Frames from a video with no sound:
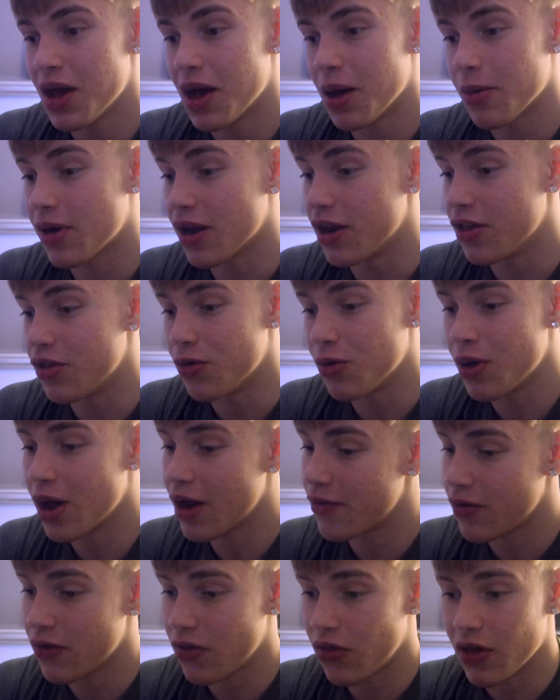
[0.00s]
I'm gonna do
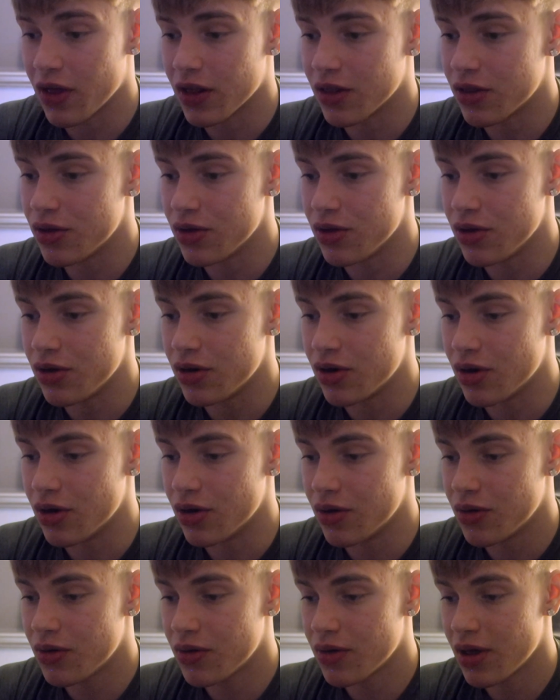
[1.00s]
everything to, you
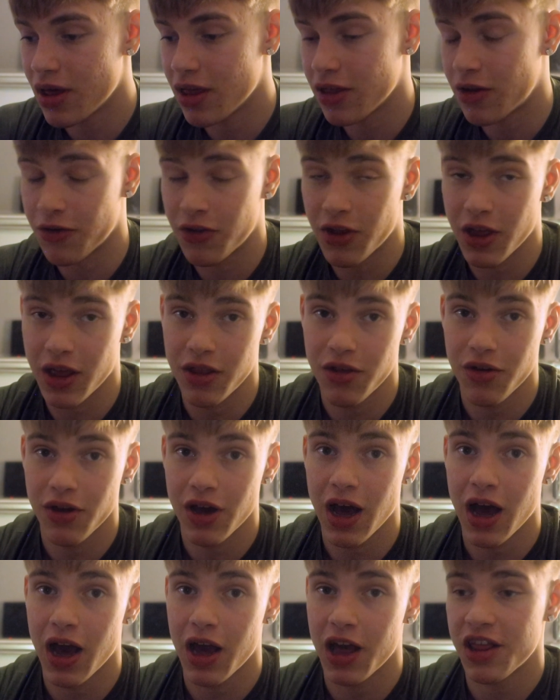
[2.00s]
know, entertain you
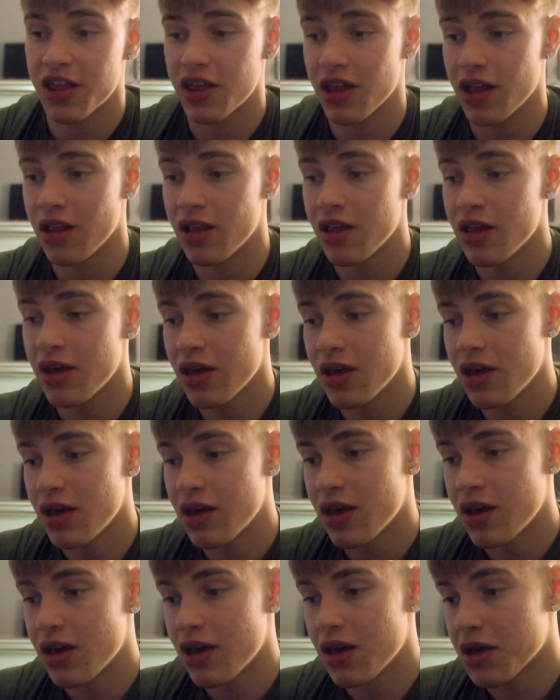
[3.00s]
guys and
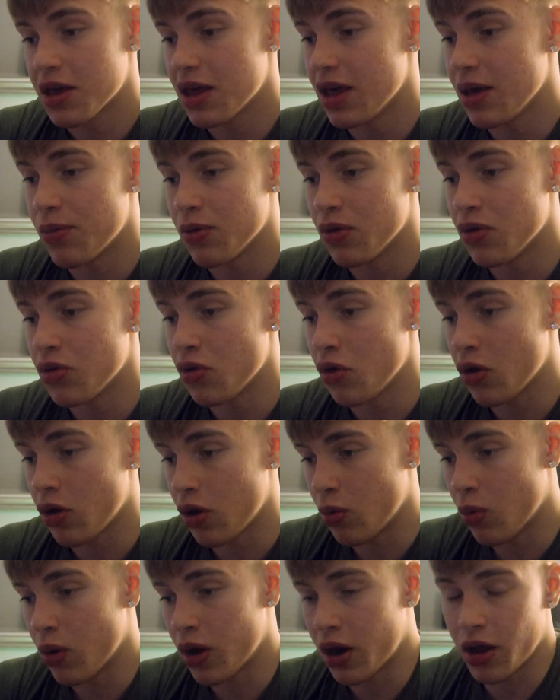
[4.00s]
keep on
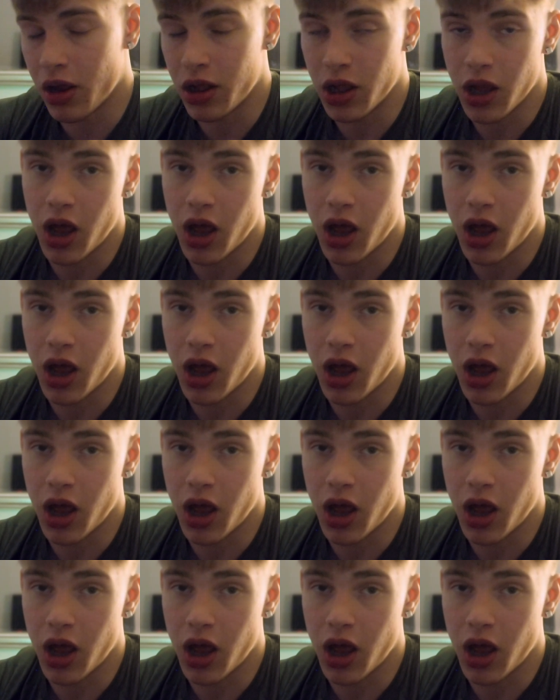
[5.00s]
doing what I